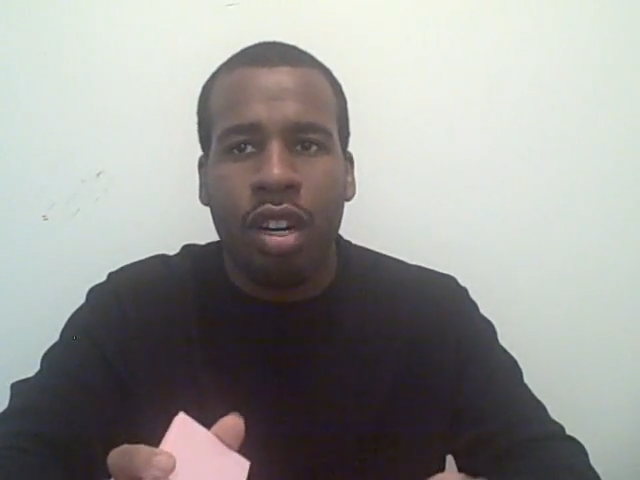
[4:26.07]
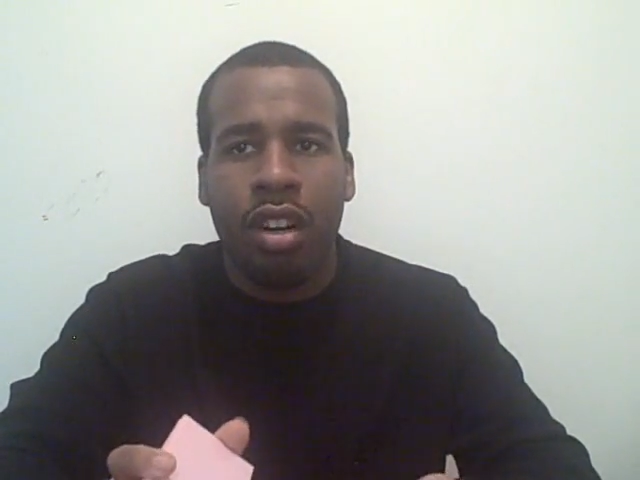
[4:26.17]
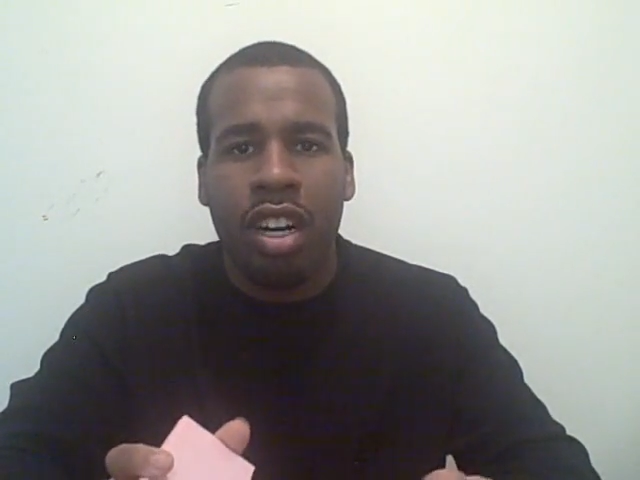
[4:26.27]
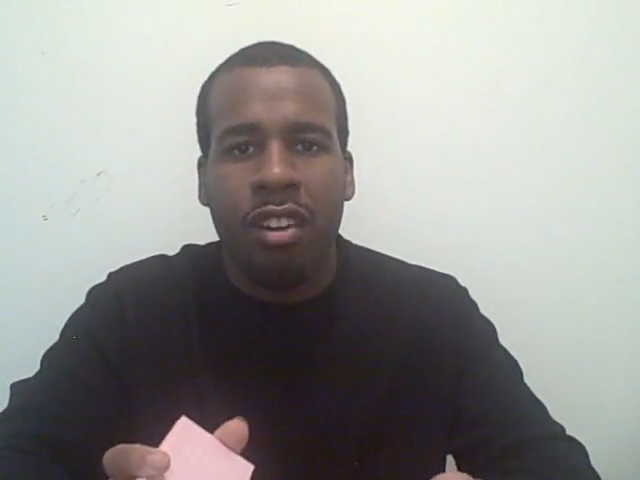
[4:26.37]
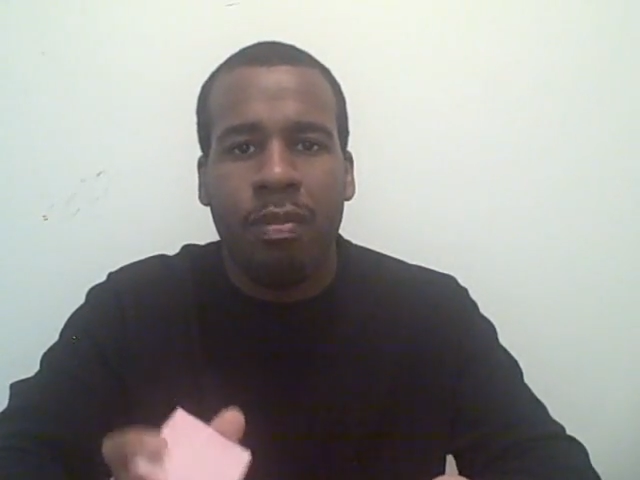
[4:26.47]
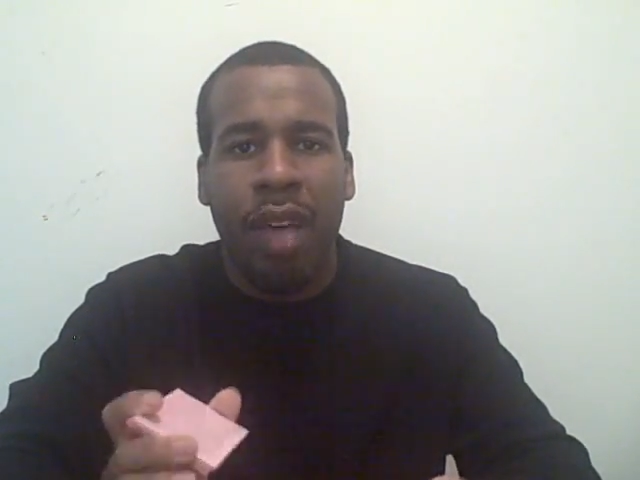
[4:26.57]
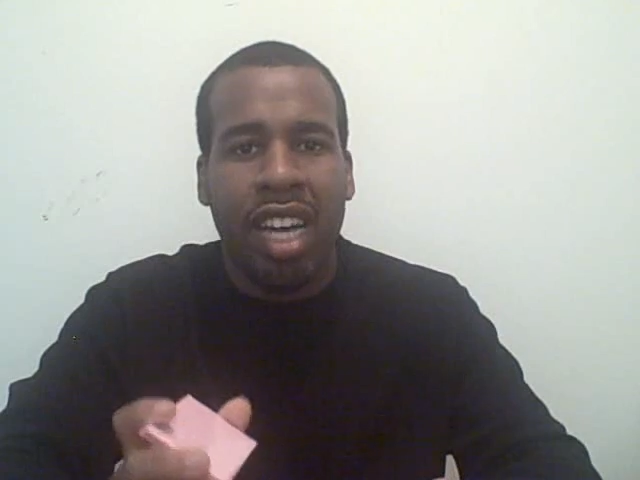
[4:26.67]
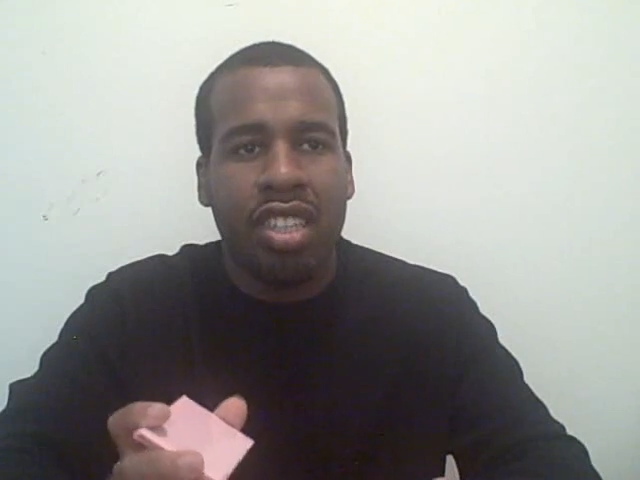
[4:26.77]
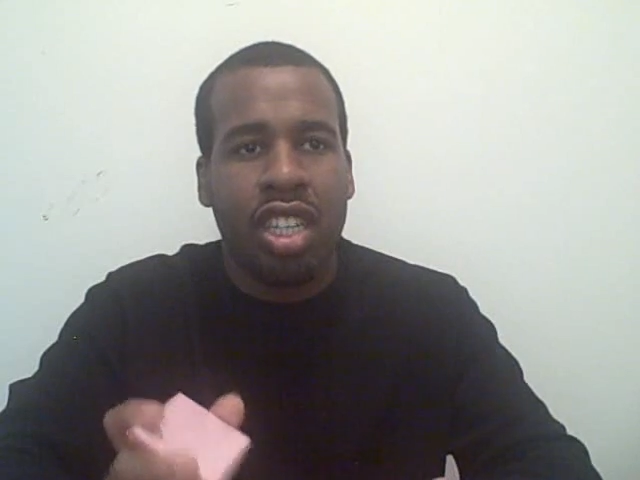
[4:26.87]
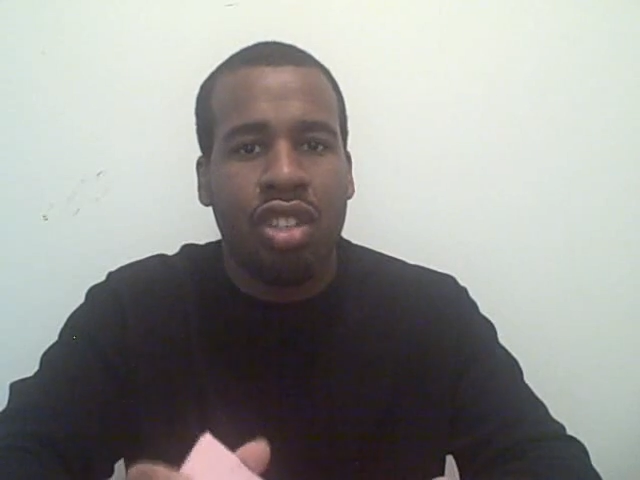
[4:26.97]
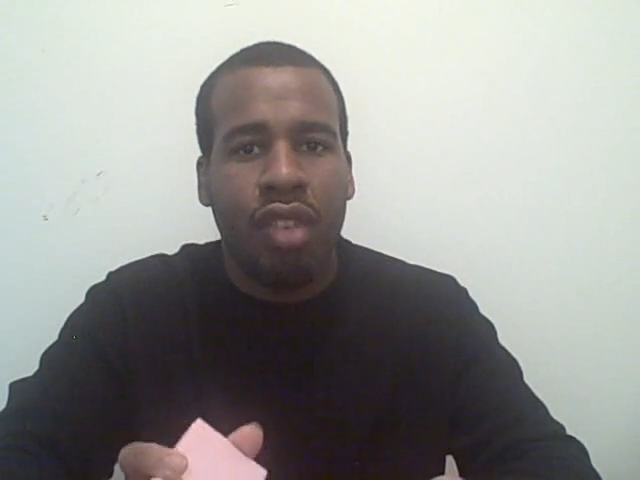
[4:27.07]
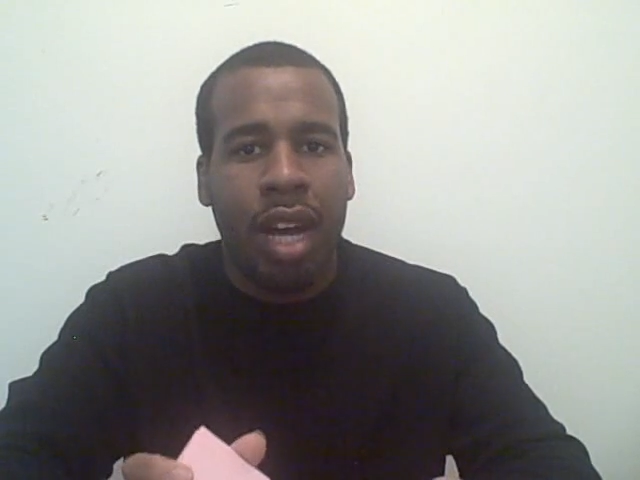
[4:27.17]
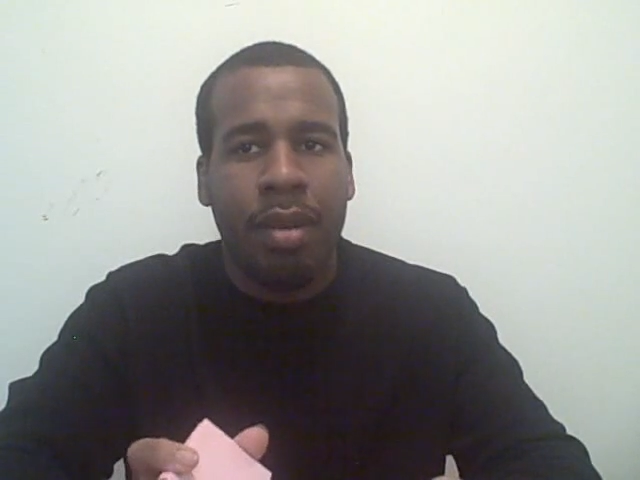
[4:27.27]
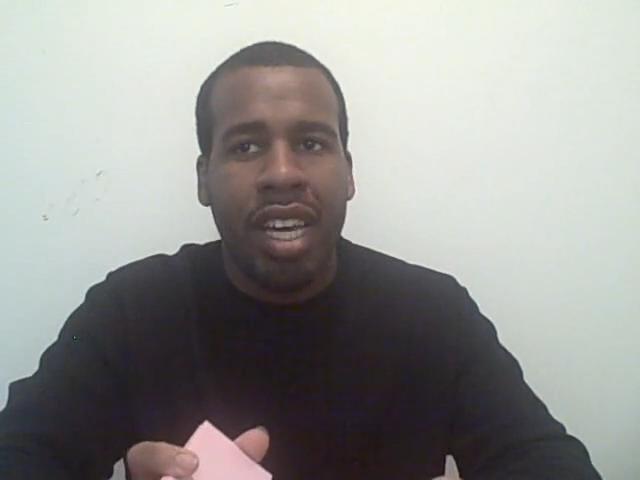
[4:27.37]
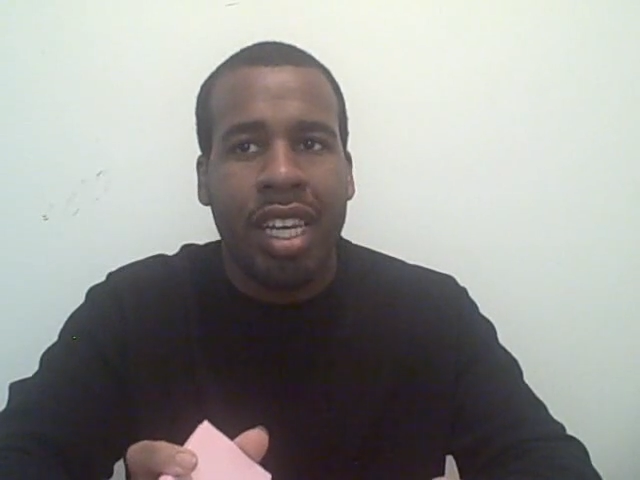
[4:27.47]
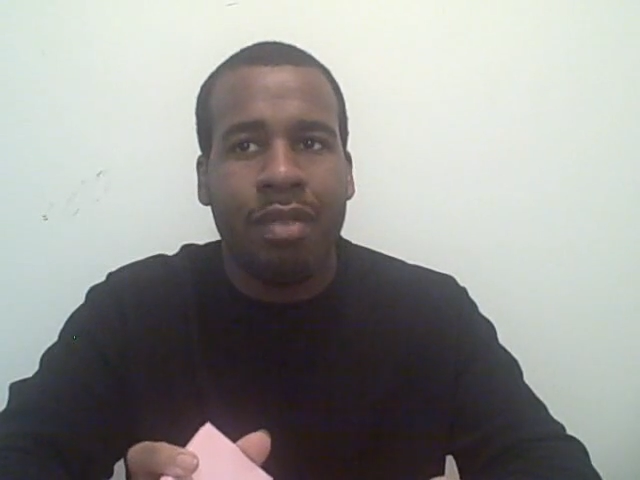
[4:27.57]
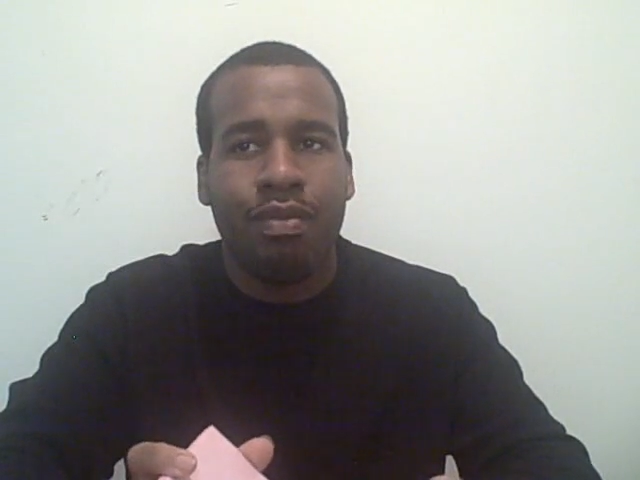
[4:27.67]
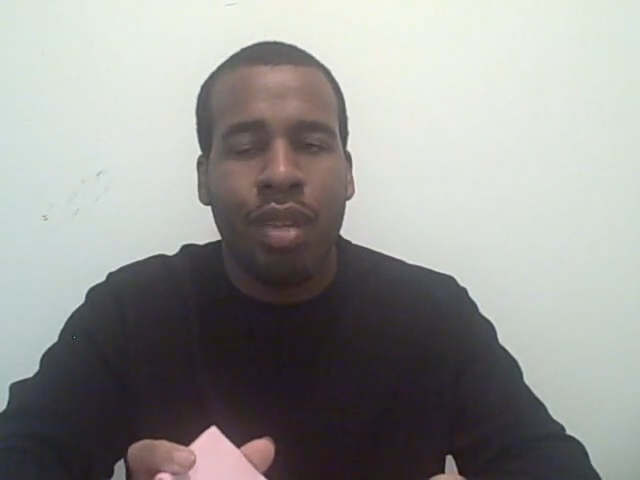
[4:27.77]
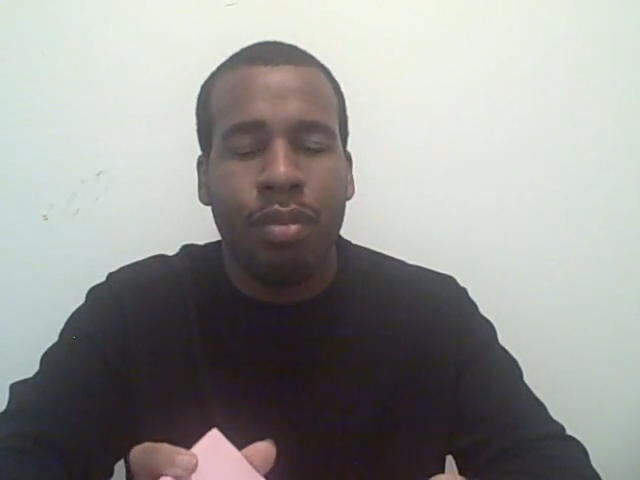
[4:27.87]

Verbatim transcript: of Magic and Trap hate.